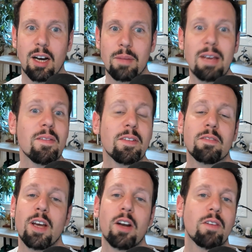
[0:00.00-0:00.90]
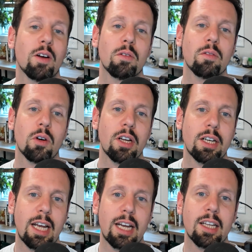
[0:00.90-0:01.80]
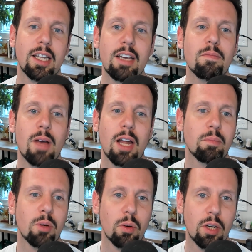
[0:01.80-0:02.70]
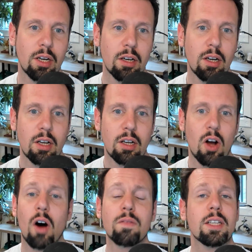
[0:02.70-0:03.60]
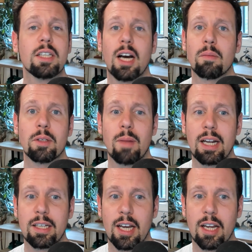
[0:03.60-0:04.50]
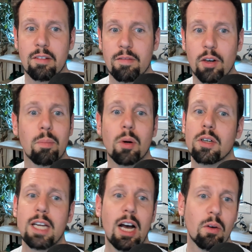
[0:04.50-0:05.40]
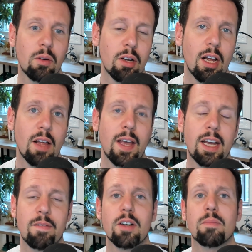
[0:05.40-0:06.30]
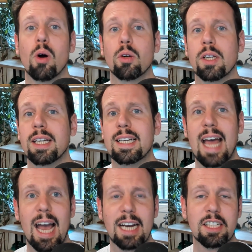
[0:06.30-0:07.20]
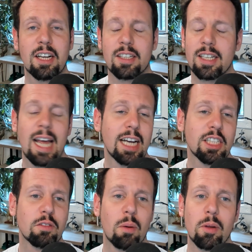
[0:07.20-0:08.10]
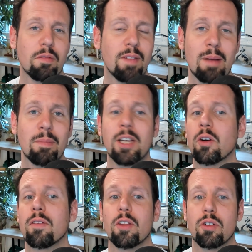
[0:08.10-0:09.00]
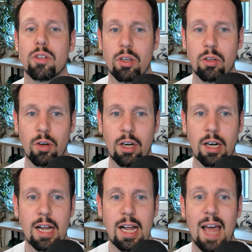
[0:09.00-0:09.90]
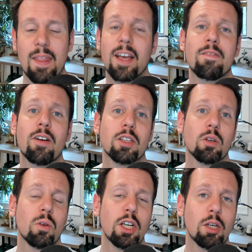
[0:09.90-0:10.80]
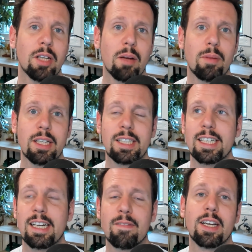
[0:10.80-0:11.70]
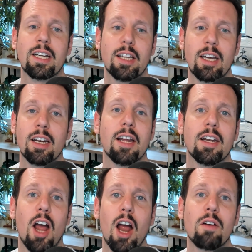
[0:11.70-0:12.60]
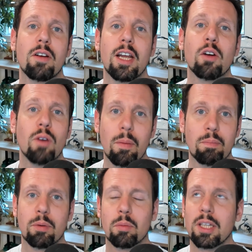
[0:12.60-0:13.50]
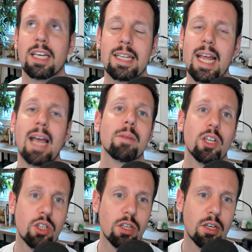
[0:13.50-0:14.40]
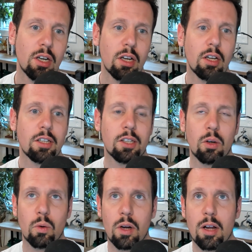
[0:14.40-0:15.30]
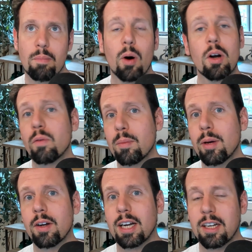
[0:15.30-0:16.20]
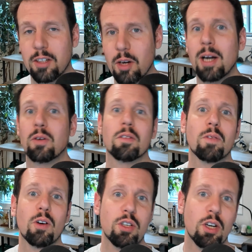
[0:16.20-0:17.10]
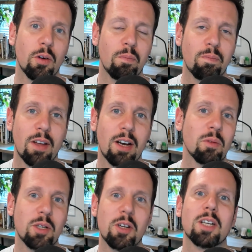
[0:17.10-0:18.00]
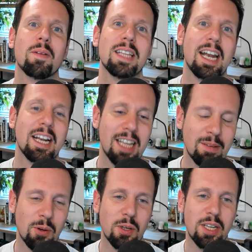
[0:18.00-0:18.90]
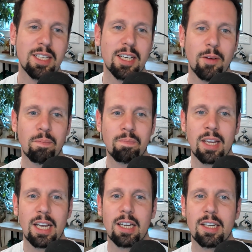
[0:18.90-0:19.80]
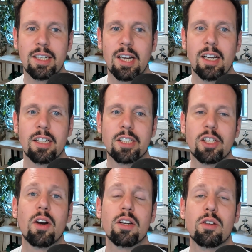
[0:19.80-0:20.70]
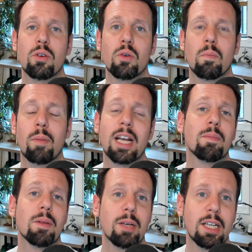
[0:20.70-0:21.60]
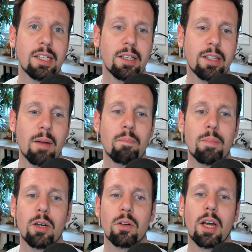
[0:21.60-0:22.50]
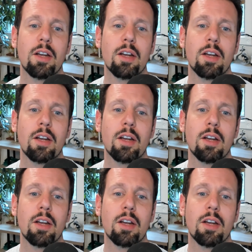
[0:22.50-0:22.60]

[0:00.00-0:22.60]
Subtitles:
Even if it's a favorable verdict, it can leave men broken. Oftentimes, men can feel burnt out. They can feel emotionally detached from their family or even their children, and they can feel that their relationships have been significantly and irreparably damaged. So part of rebuilding, and you go back to our first show, where we talked about that in a lot more detail, is starting to pick up the pieces and build